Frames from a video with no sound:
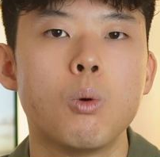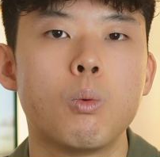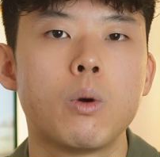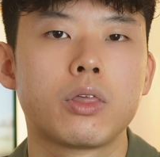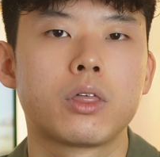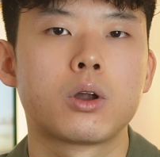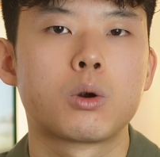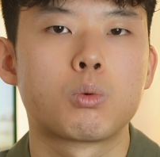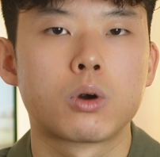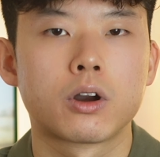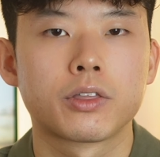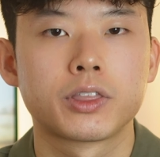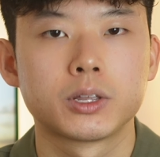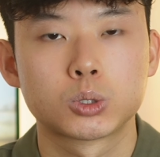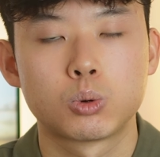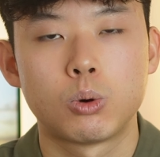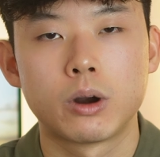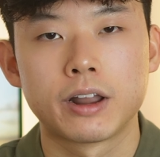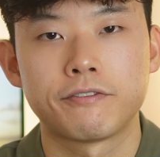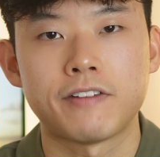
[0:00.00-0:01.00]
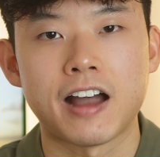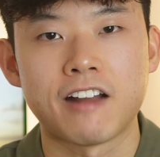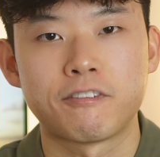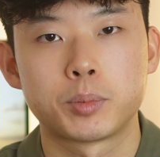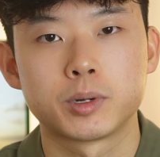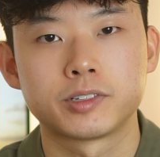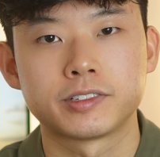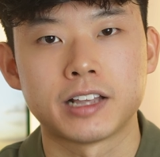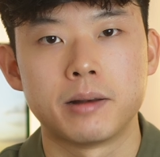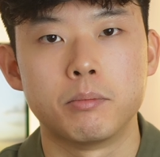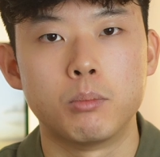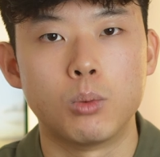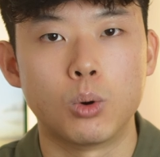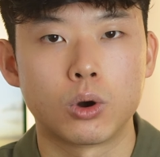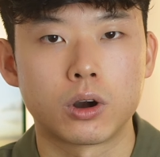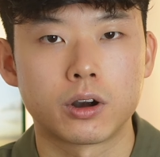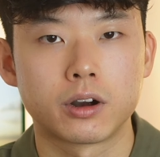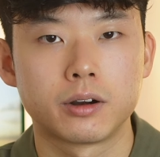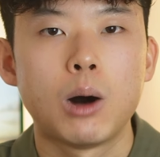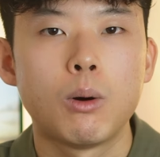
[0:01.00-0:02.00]
where they're worth 25%
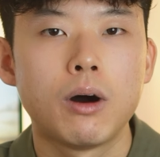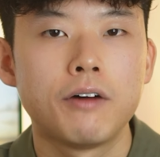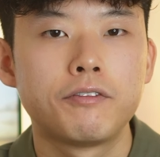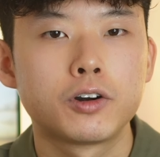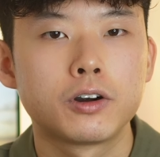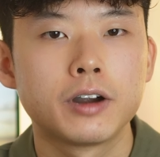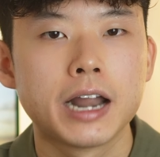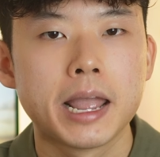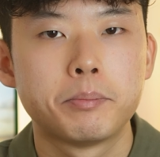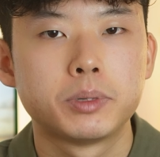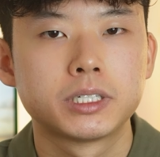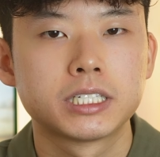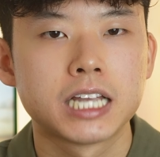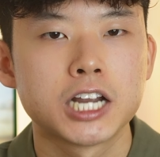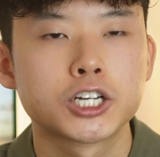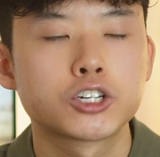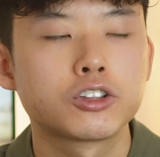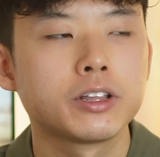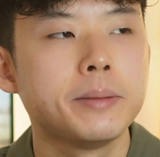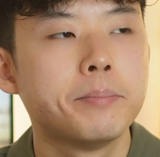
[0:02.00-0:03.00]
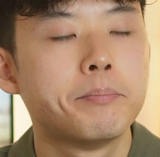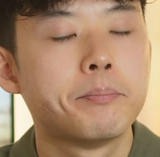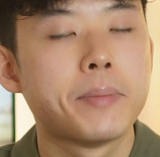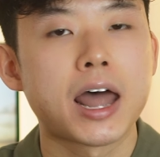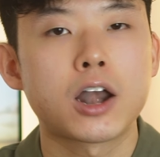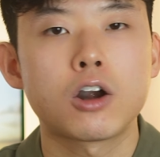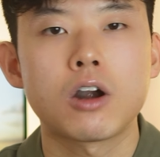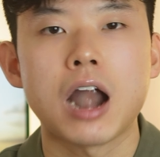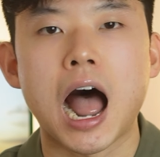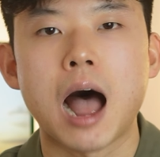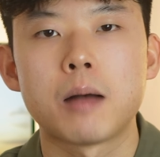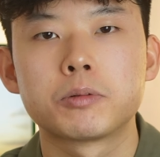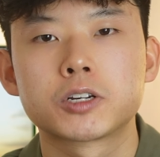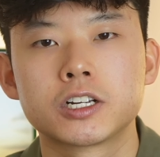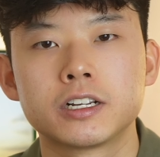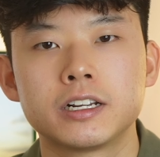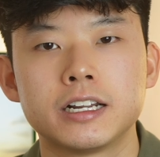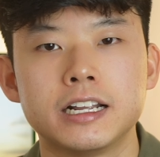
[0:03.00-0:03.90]
more. However, a potentially better option